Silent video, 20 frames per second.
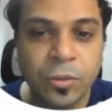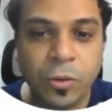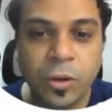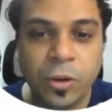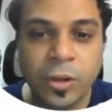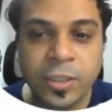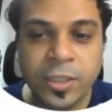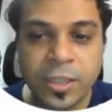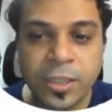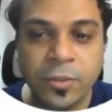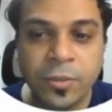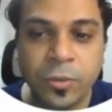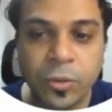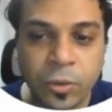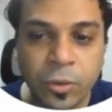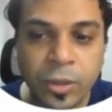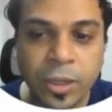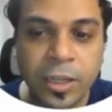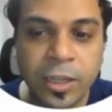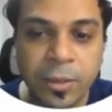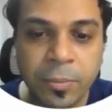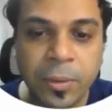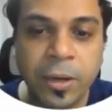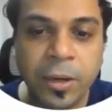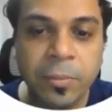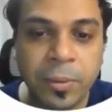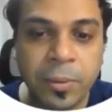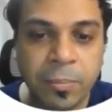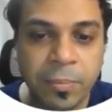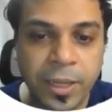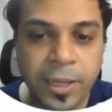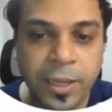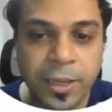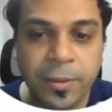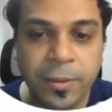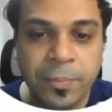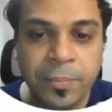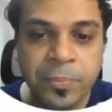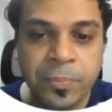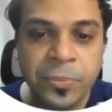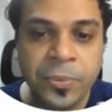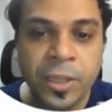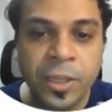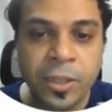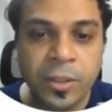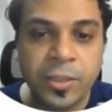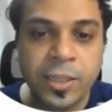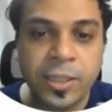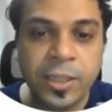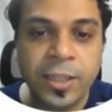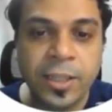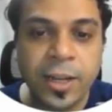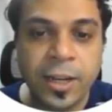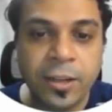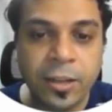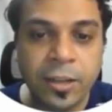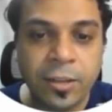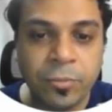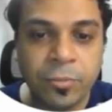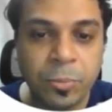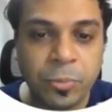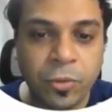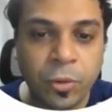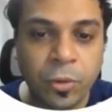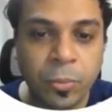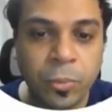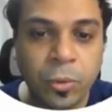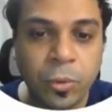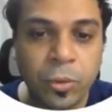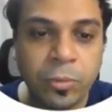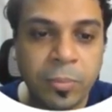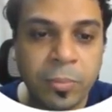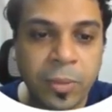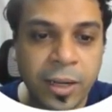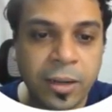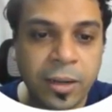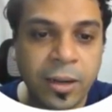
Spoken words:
So for instance, if you look at Department B, you see that for both